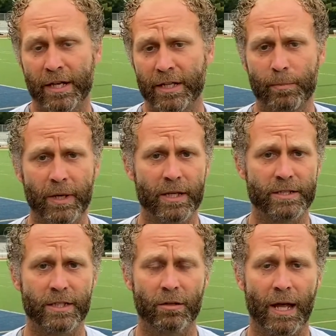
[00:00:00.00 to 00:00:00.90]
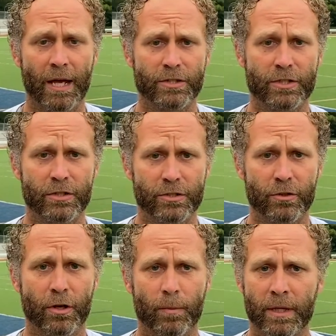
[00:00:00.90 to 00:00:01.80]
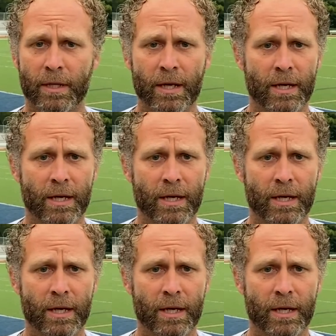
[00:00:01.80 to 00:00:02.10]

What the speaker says: They did beat us here last year, so they'll be